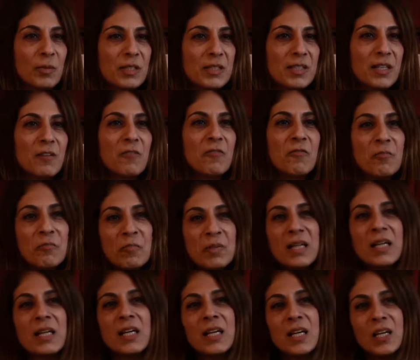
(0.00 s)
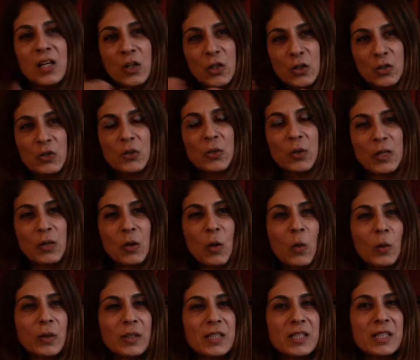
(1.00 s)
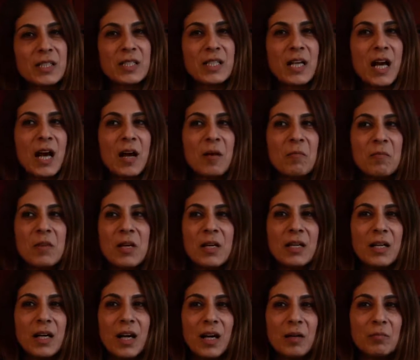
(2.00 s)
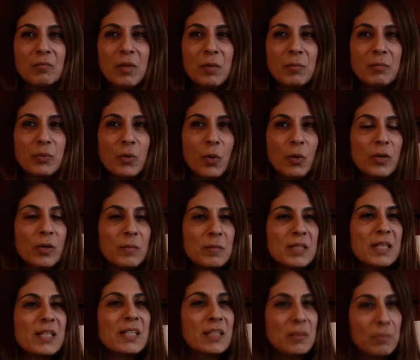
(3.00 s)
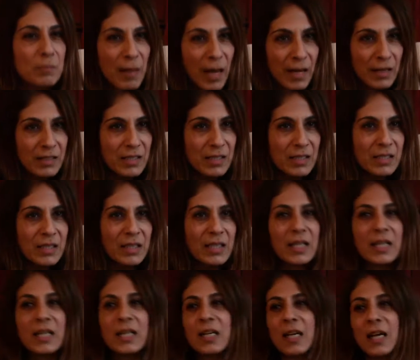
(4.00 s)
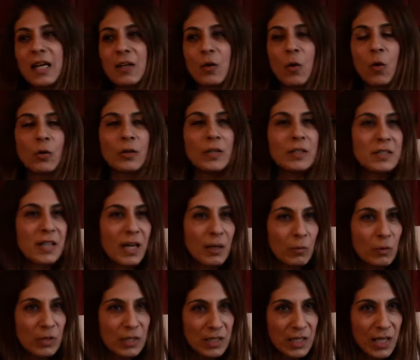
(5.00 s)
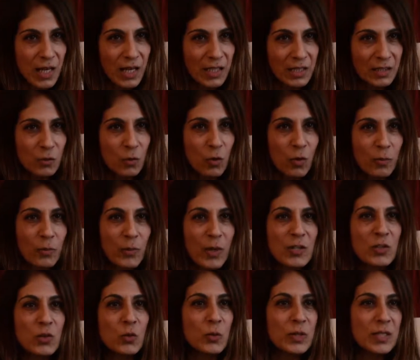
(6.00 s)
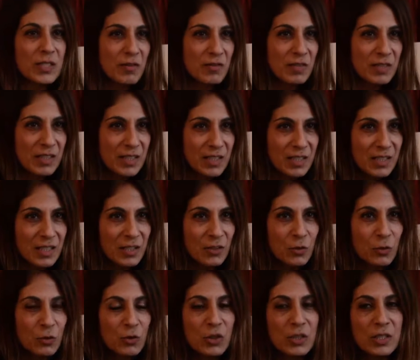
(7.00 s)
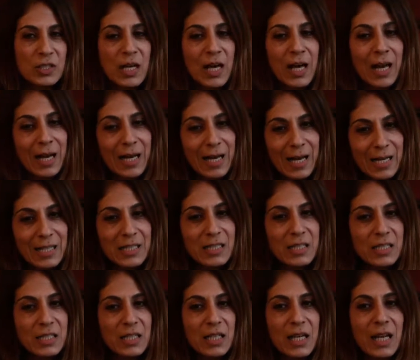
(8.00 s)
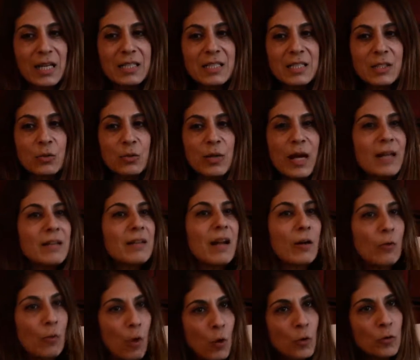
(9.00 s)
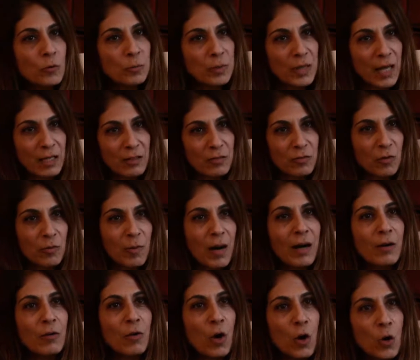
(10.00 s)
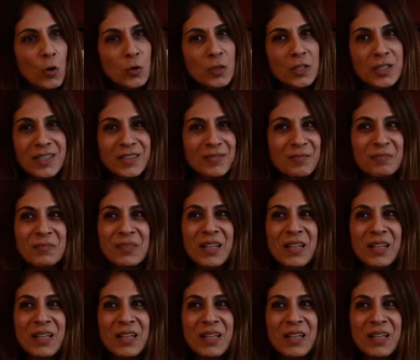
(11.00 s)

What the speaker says: Instead of me doing all these programs independently and all the time in cooperation with different institutions, let's create our own platform, our own